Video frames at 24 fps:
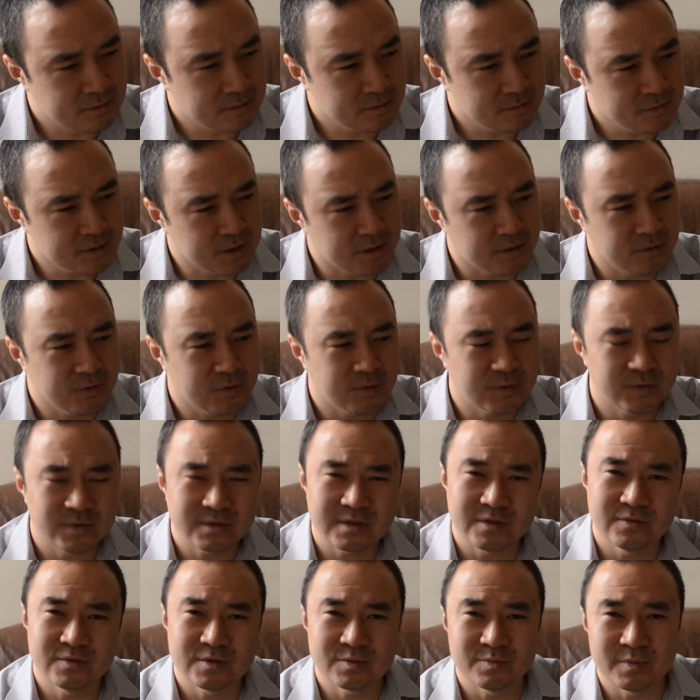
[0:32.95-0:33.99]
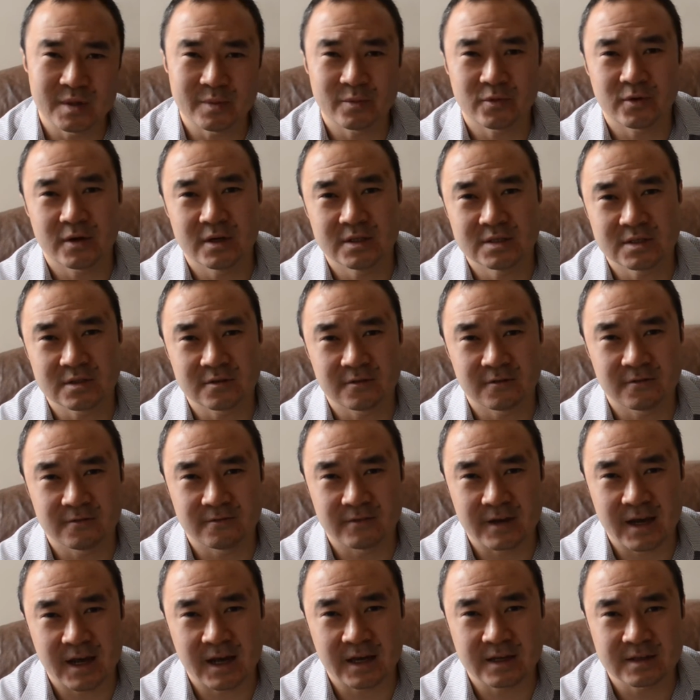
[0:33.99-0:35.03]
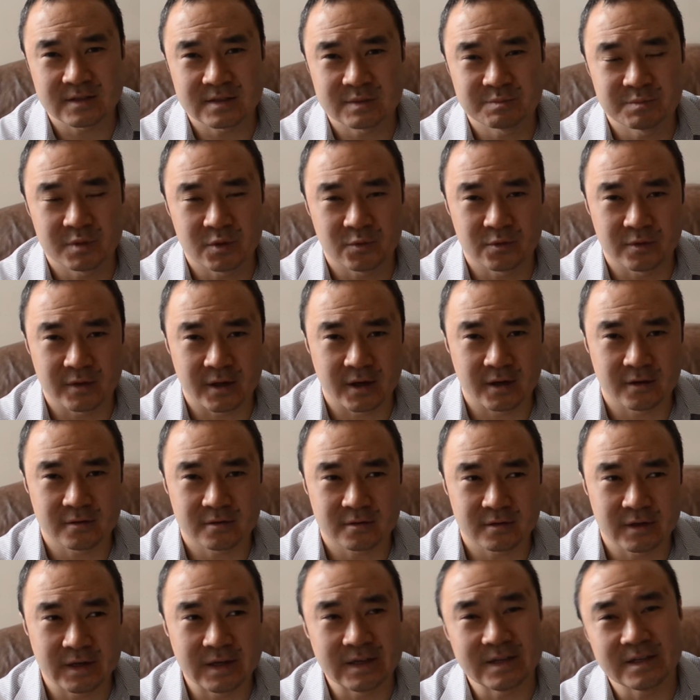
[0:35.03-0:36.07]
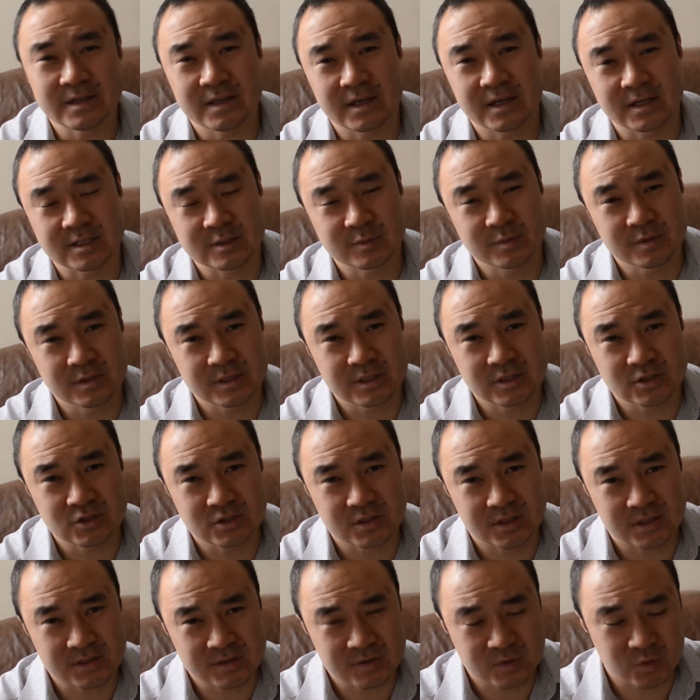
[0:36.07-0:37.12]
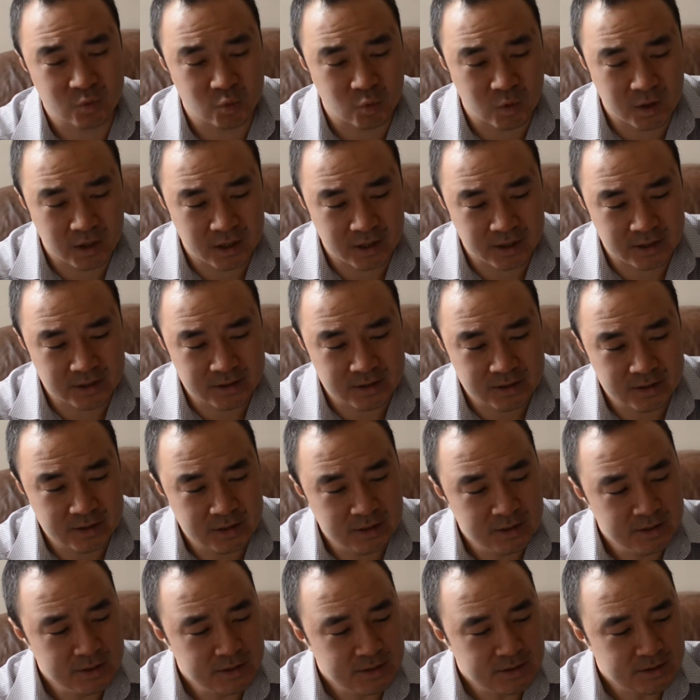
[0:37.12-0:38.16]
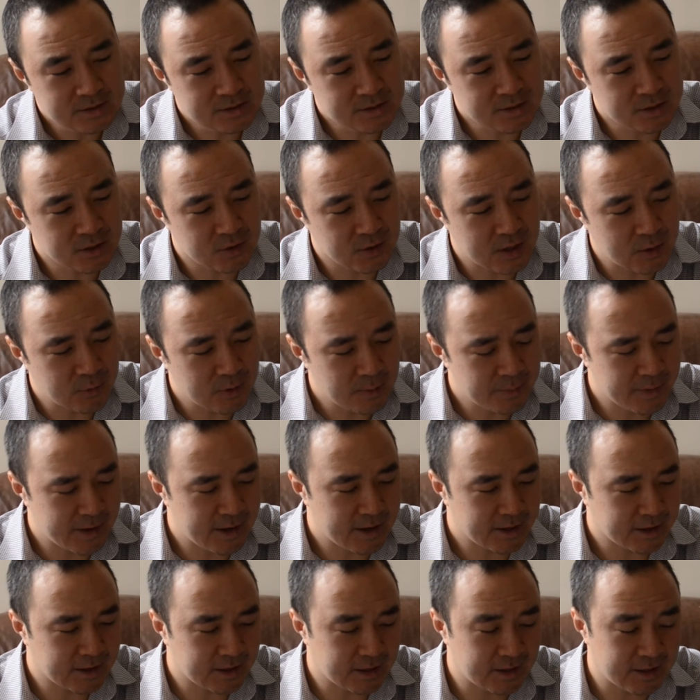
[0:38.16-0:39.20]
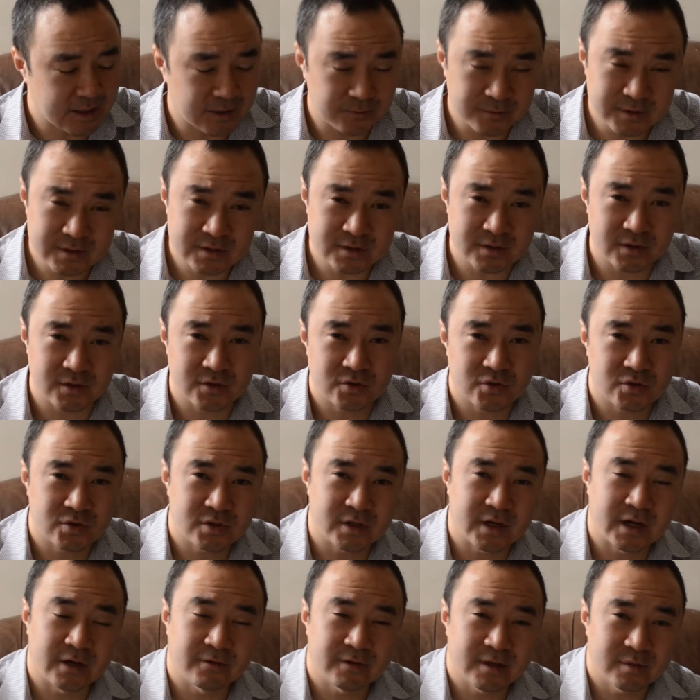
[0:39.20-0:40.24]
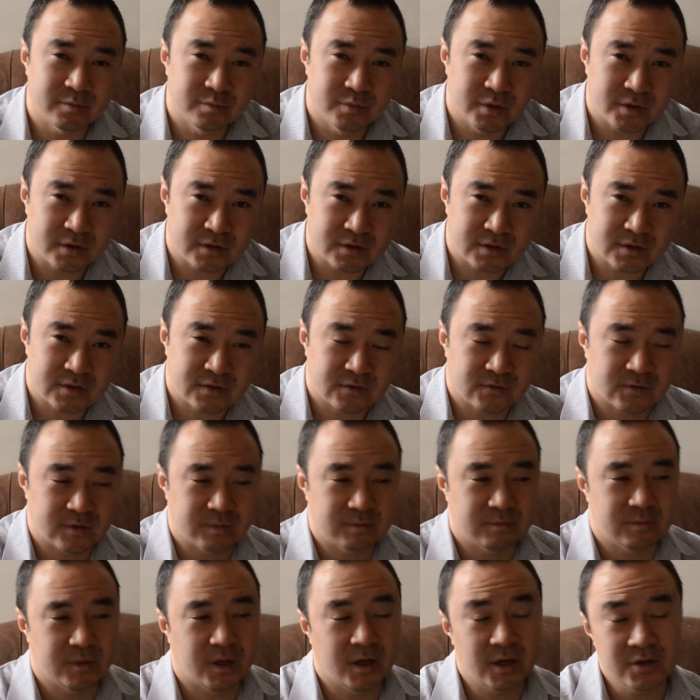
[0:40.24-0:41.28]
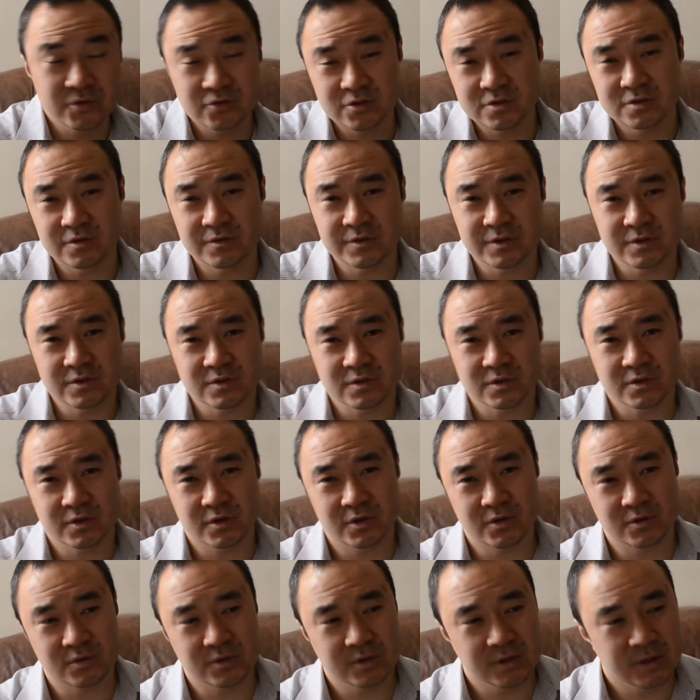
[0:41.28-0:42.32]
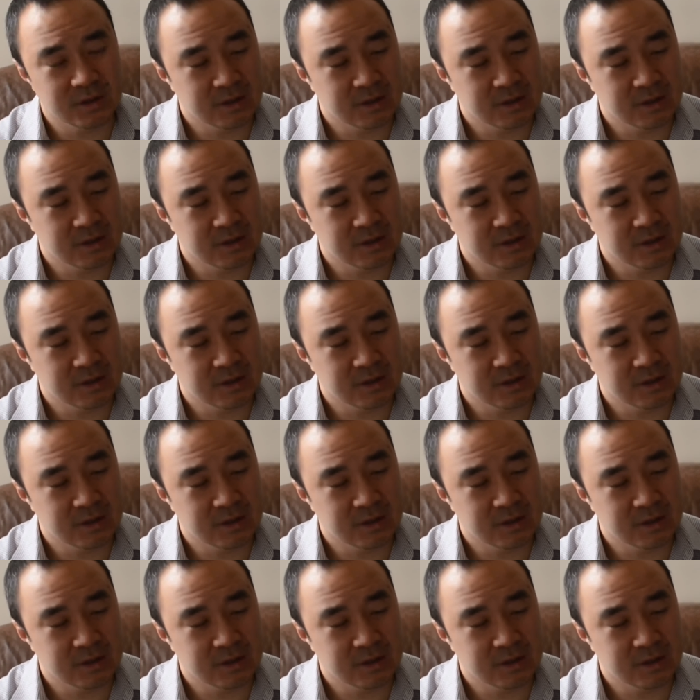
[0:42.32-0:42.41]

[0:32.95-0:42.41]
you know, it was memorizing facts, but without any explanation as to why. So I went back and I researched and I read books from hundreds of years ago,